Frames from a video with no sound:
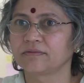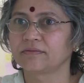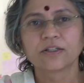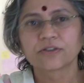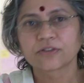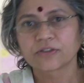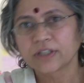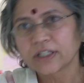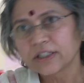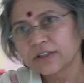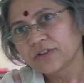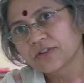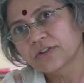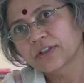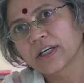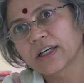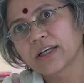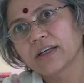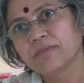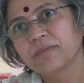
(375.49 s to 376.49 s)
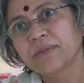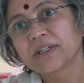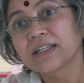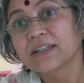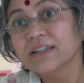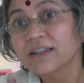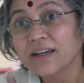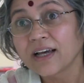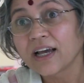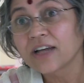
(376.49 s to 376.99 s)
So then you say,
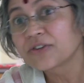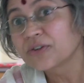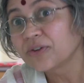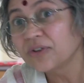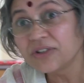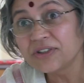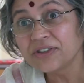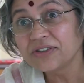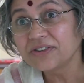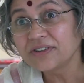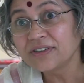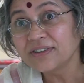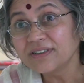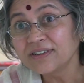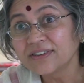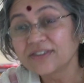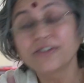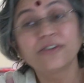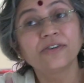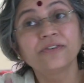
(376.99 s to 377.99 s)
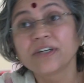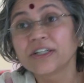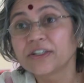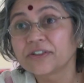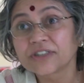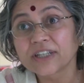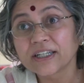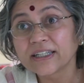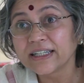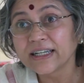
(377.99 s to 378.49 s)
Bete, I told you no, go wear your
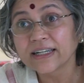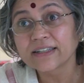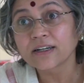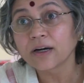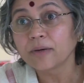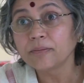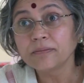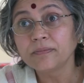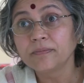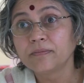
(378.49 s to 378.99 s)
chaddi and come.